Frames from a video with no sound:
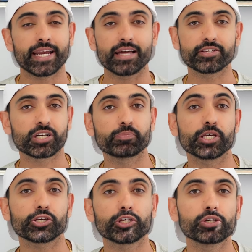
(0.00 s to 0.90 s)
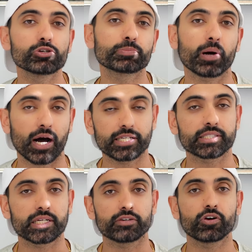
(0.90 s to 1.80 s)
and this could be a huge
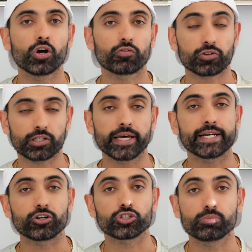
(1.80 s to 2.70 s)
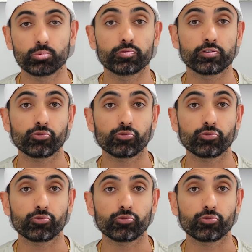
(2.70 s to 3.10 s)
positive for the Lakers moving